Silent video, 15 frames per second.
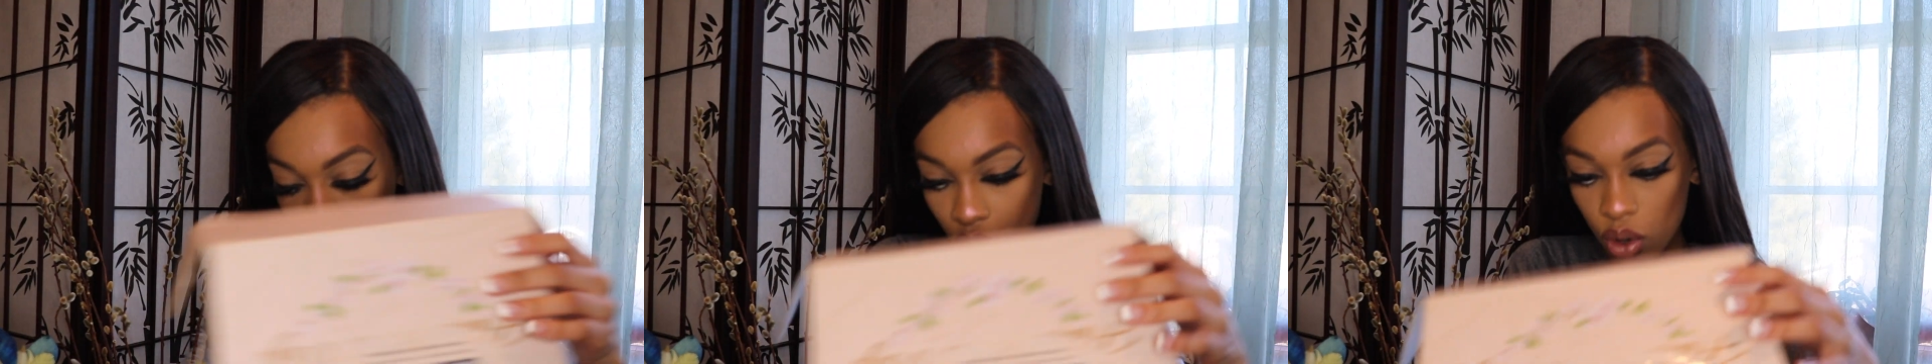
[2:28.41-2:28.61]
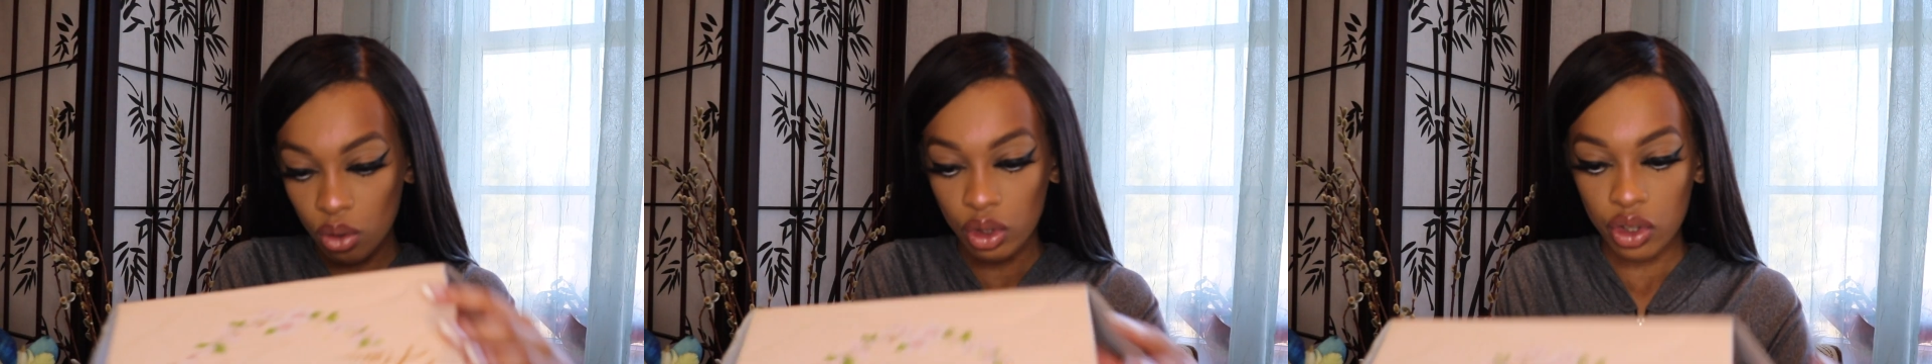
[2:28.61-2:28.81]

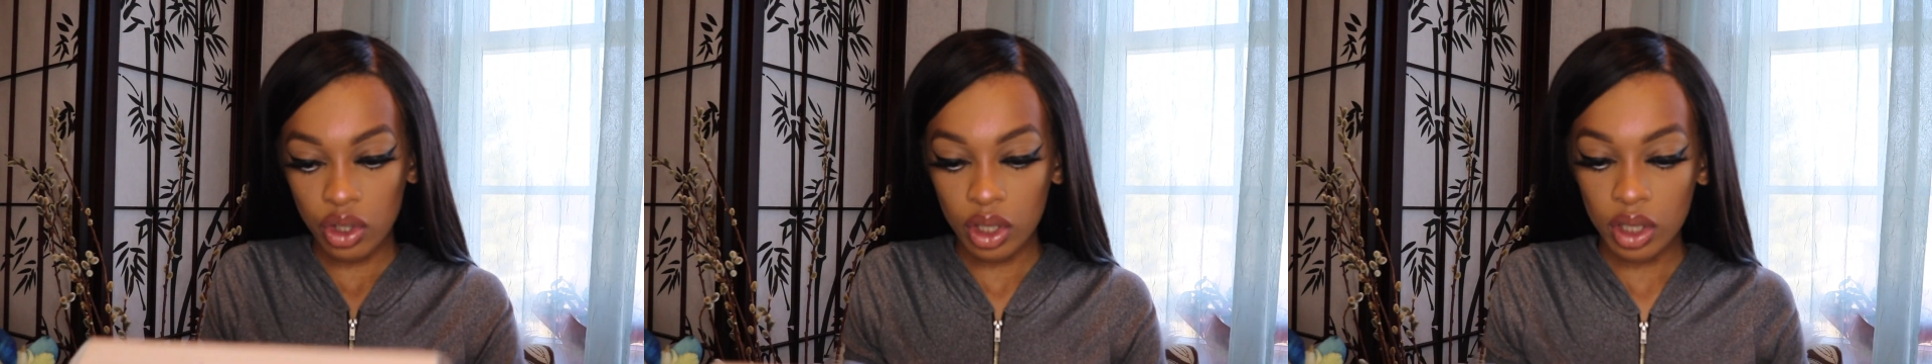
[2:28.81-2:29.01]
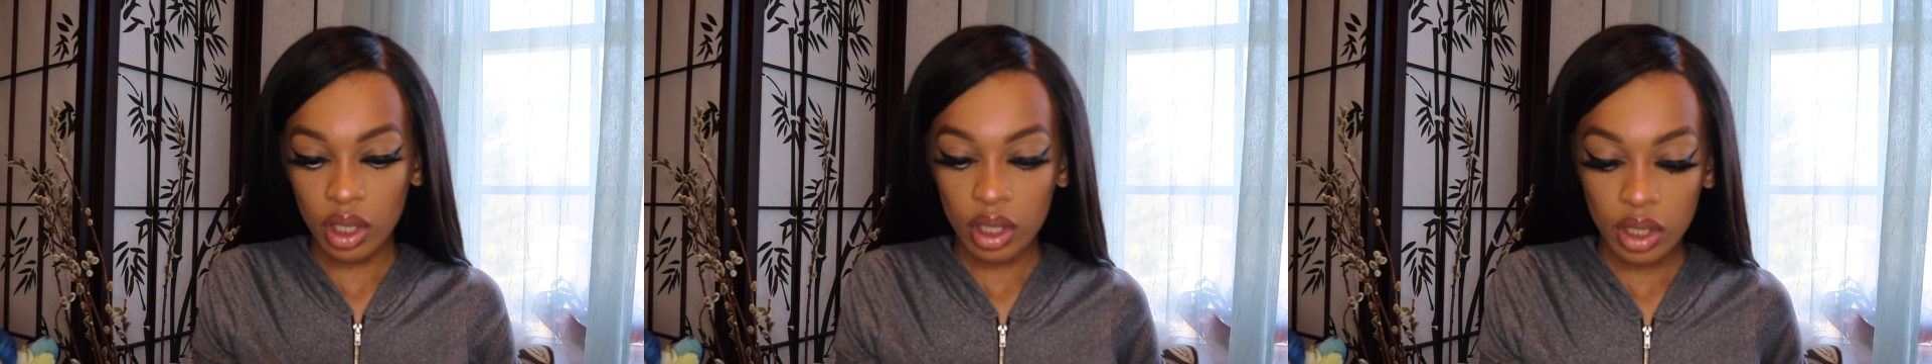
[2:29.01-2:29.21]
Oh
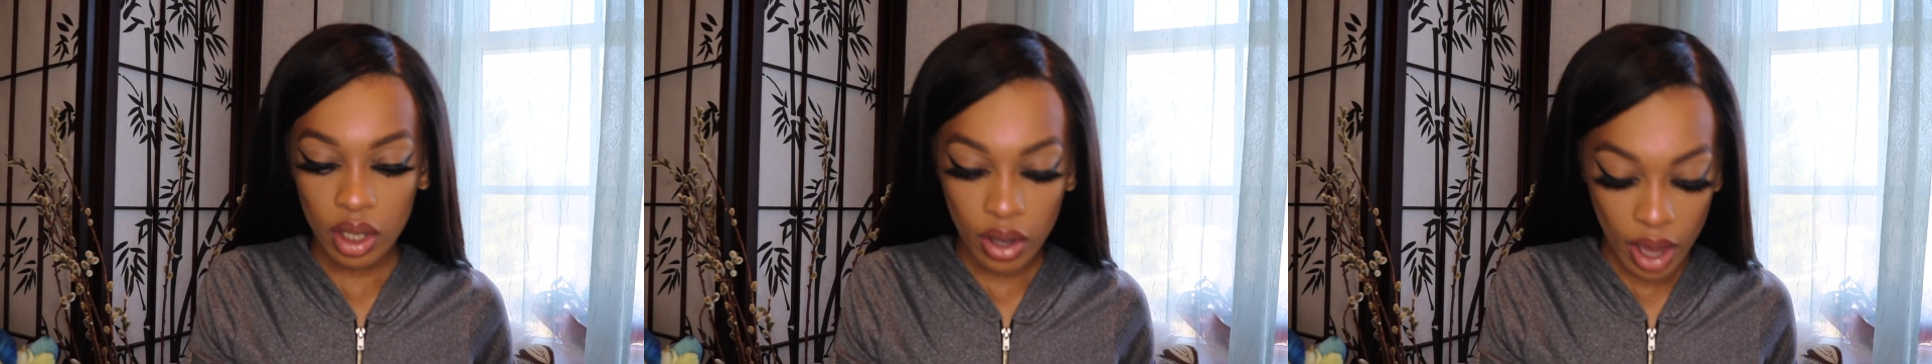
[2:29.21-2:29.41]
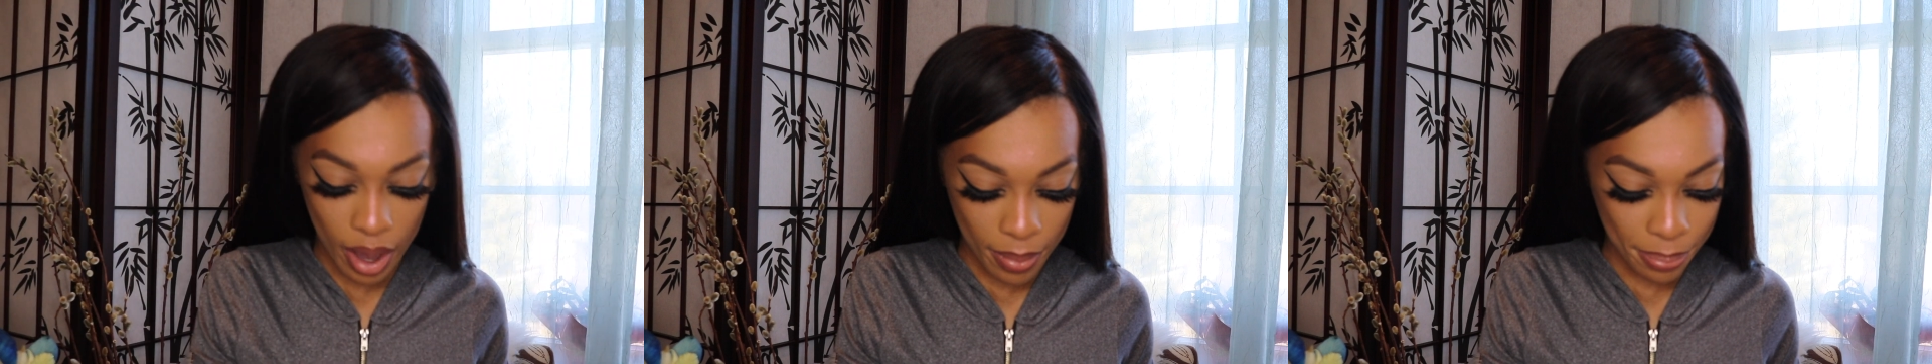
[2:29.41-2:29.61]
Jesus,
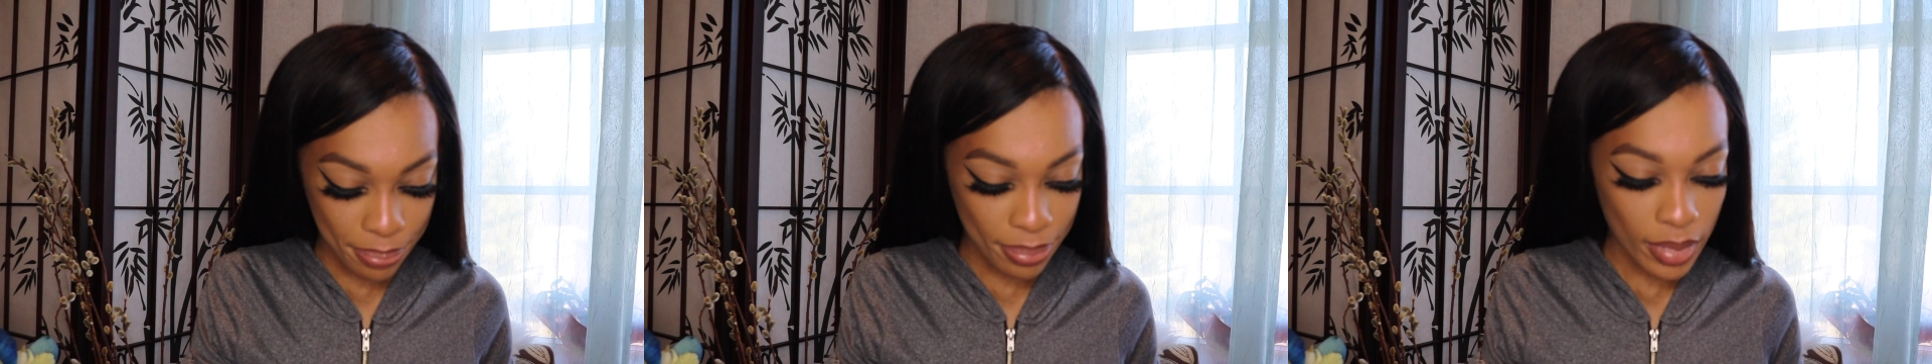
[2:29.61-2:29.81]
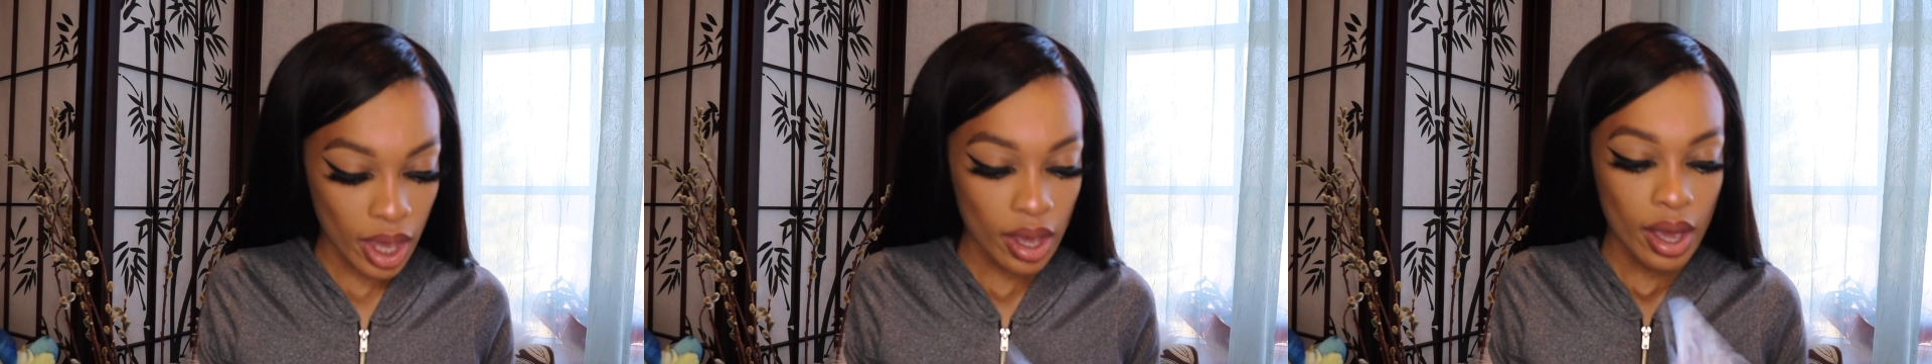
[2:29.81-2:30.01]
okay.
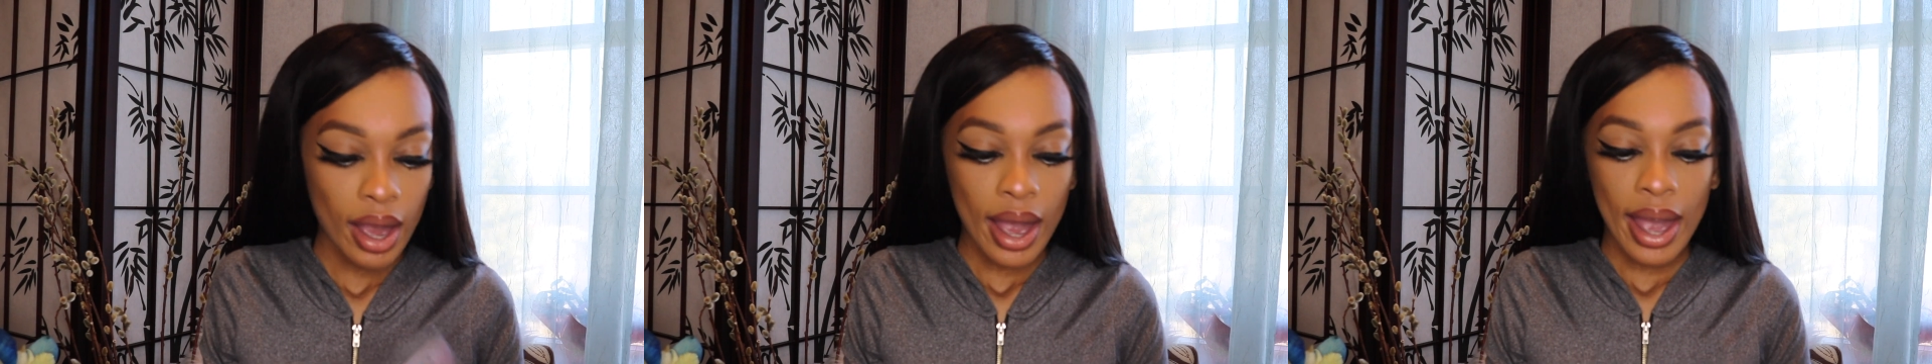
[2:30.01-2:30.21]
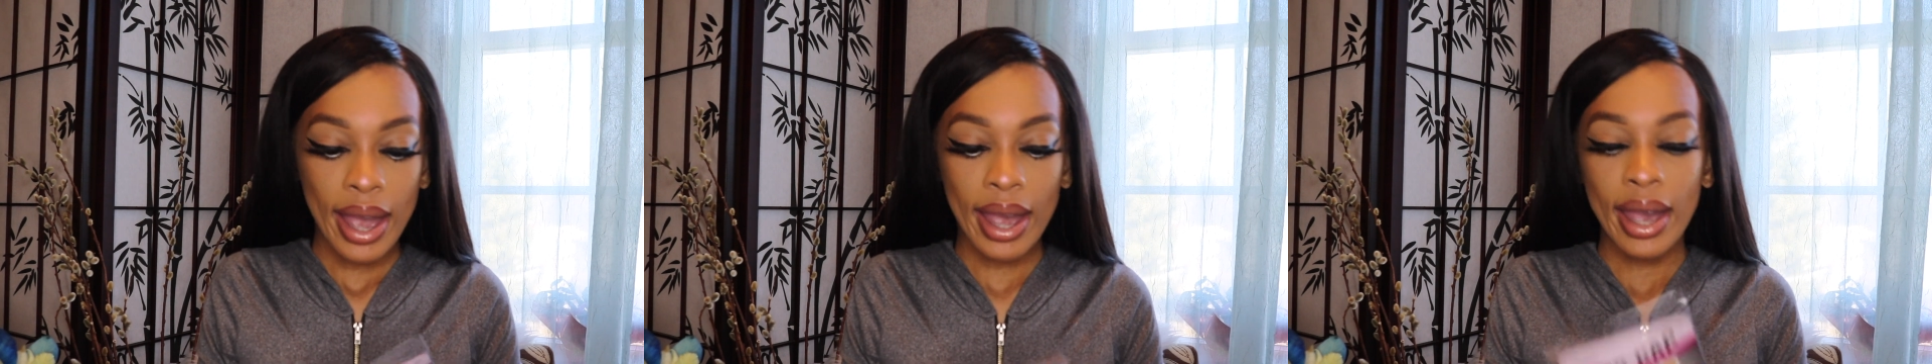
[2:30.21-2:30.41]

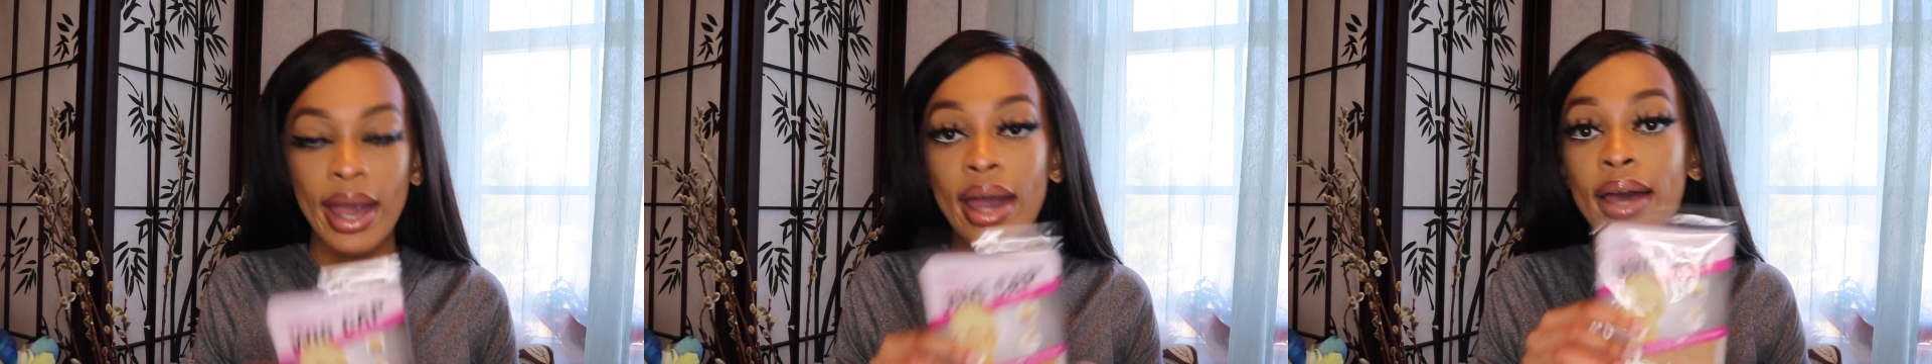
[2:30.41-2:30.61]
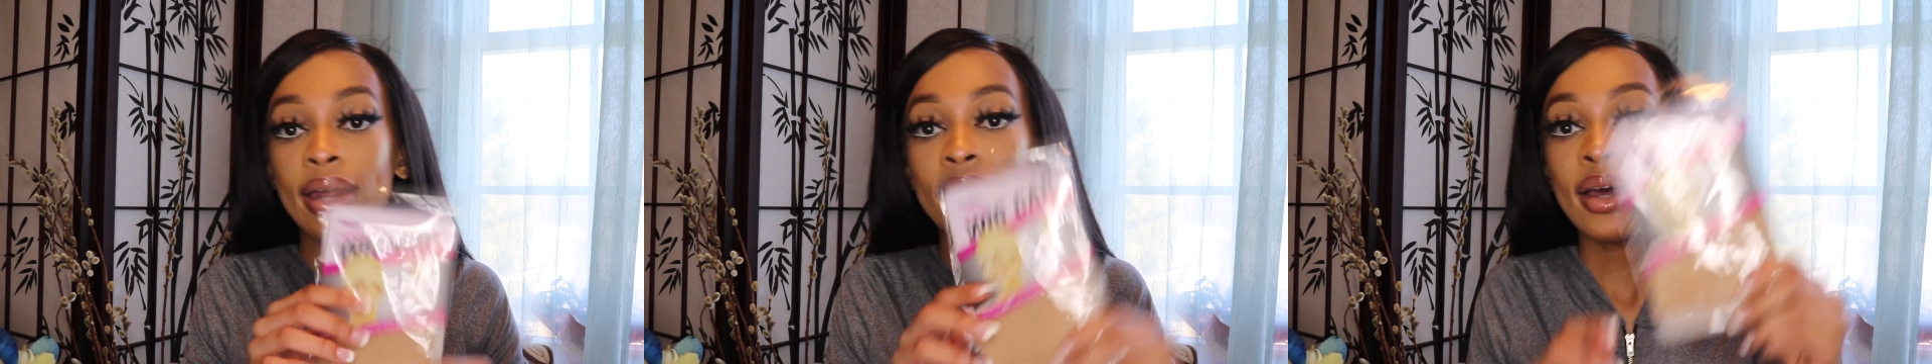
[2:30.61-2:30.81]

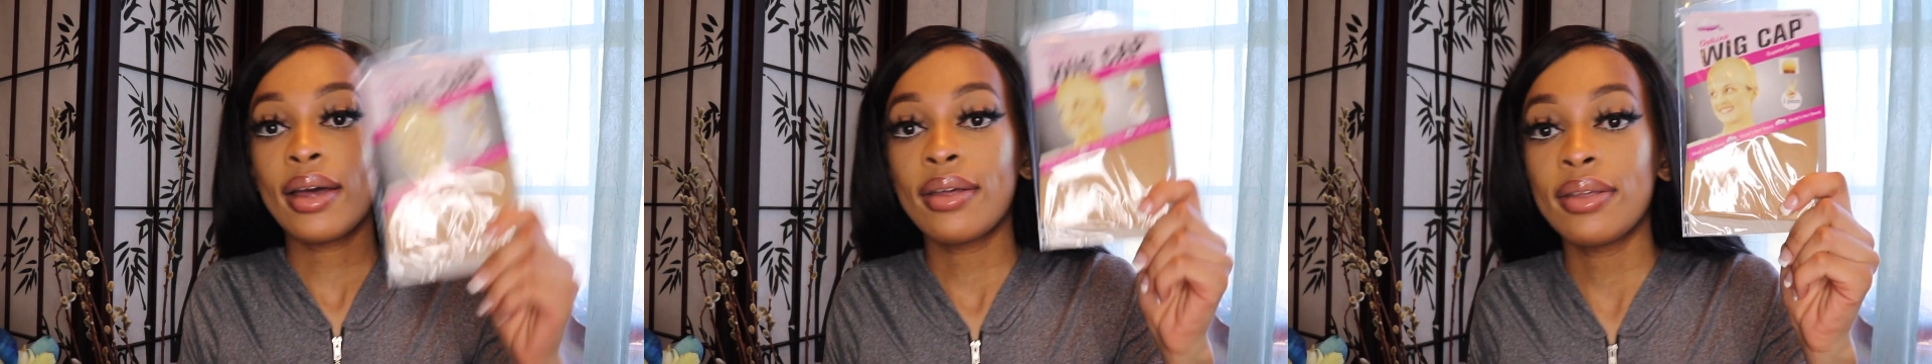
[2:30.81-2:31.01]
And